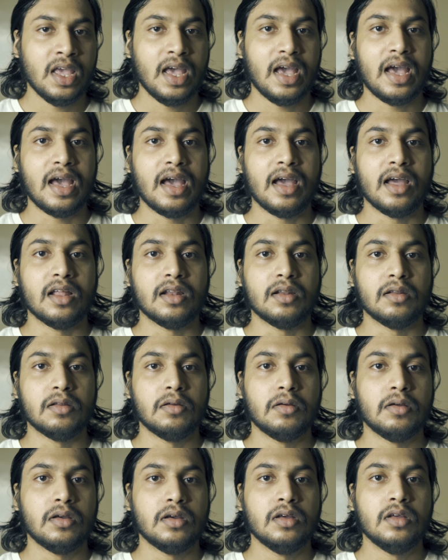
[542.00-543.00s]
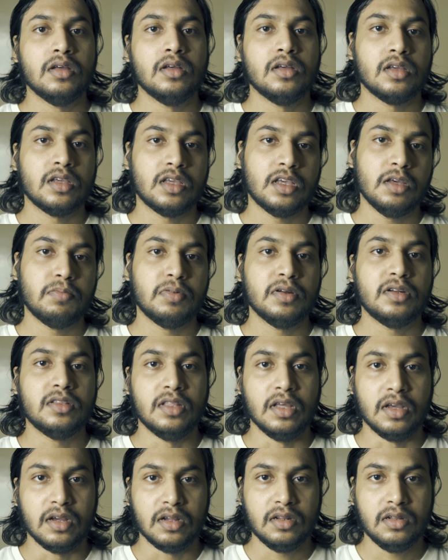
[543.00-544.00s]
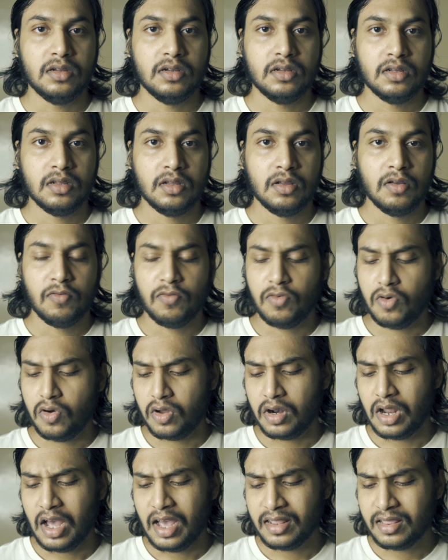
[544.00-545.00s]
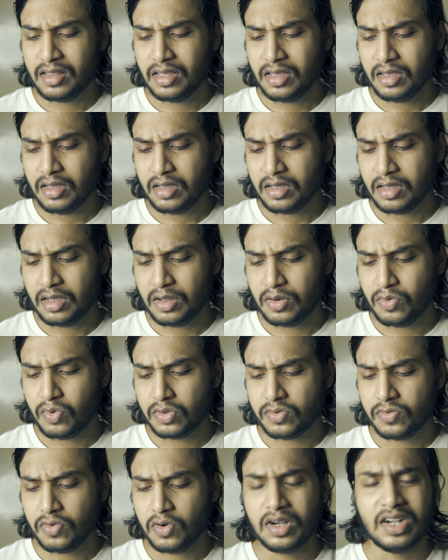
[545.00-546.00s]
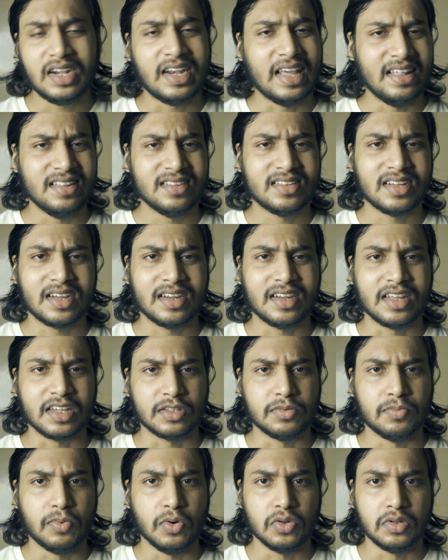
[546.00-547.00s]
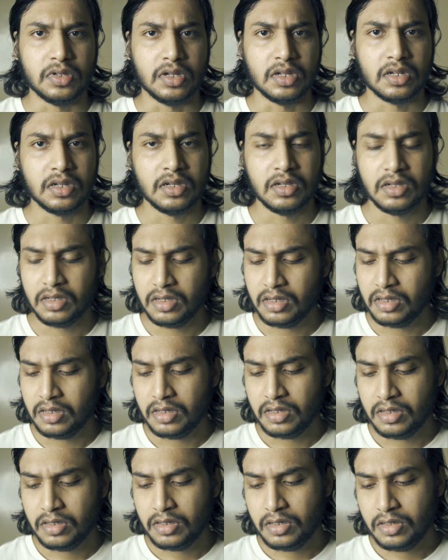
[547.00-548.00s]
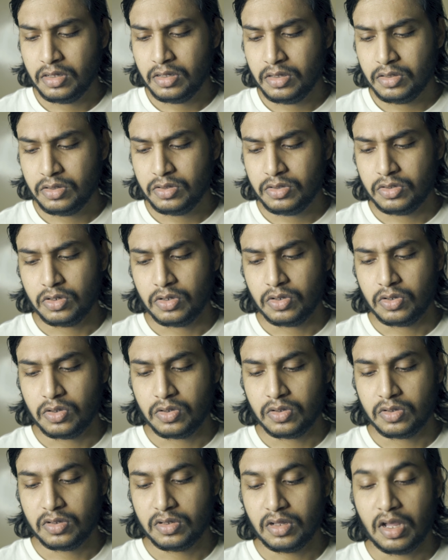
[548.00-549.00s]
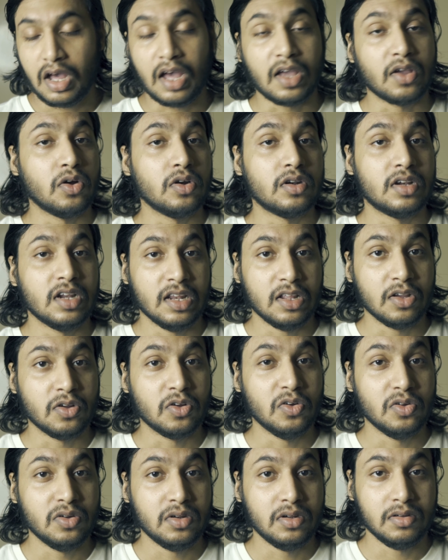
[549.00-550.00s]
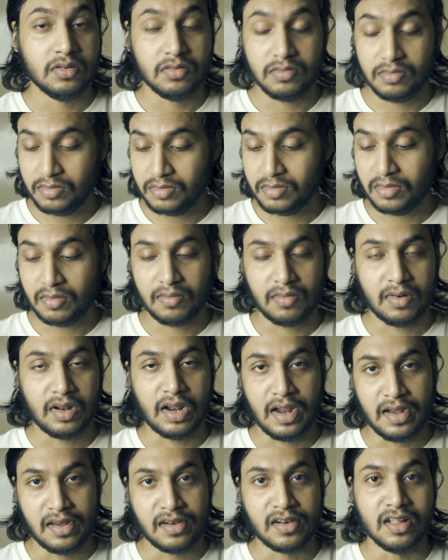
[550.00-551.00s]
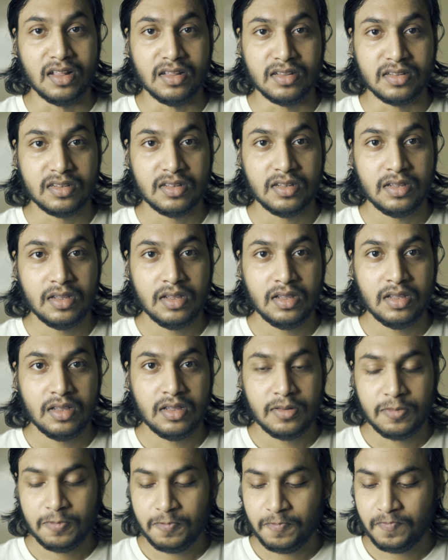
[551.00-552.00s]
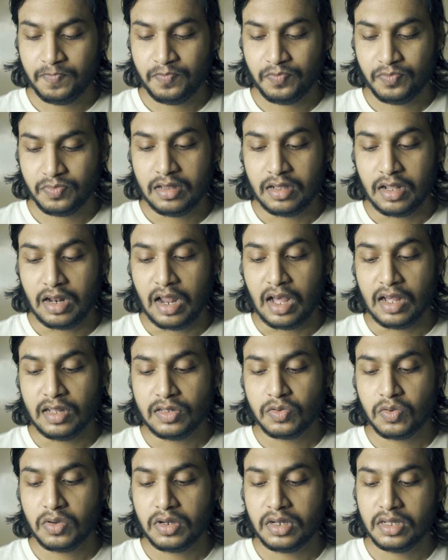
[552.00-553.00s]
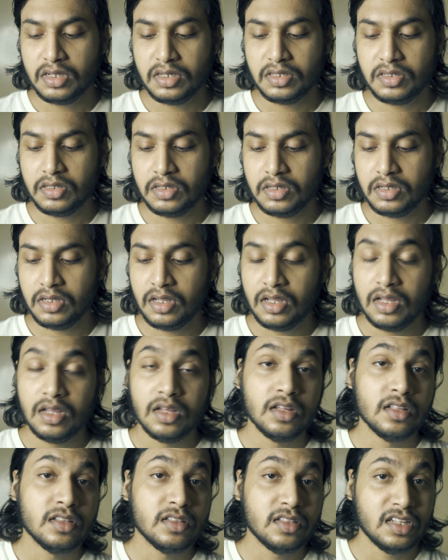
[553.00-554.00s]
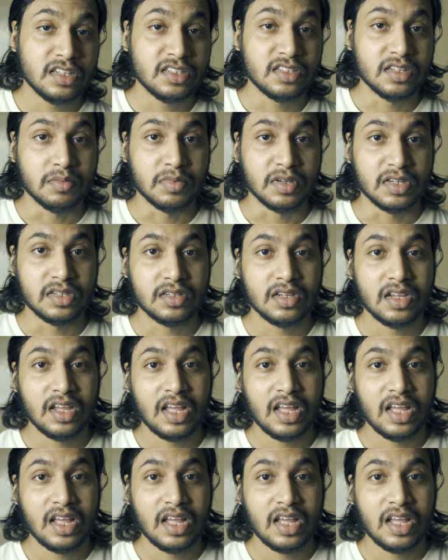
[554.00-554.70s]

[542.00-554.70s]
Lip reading: and keep it there for, I think it was for 10-second exposure. So I got really good light trails. The last one is this image.